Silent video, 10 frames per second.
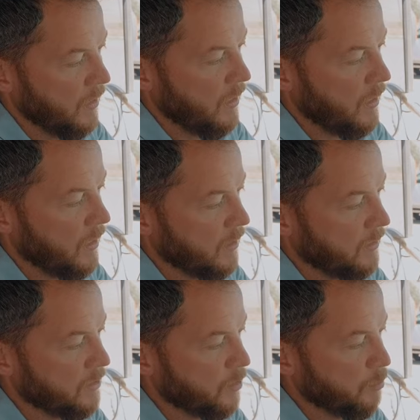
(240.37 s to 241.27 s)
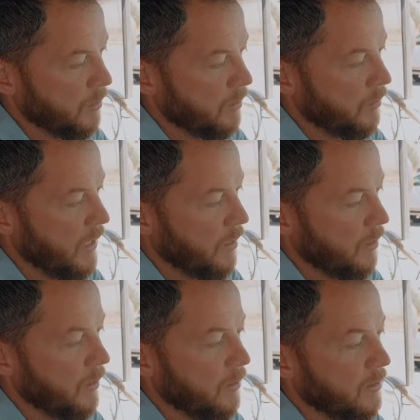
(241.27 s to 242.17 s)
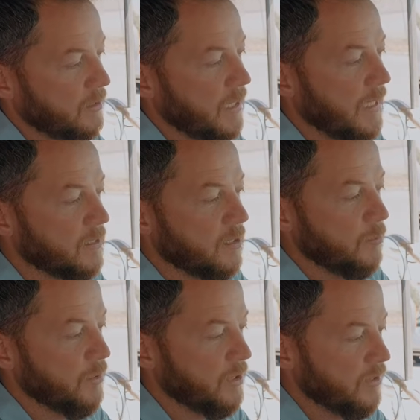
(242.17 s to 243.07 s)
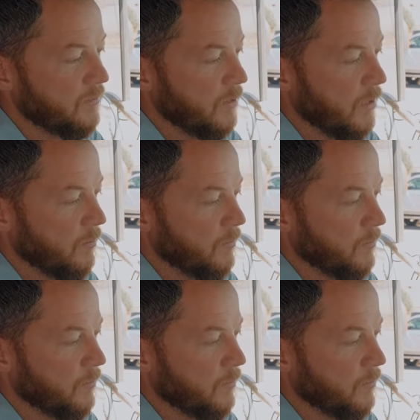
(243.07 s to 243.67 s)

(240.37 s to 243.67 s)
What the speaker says: and let's just put a little arrow here, this guy's going to be shifting up,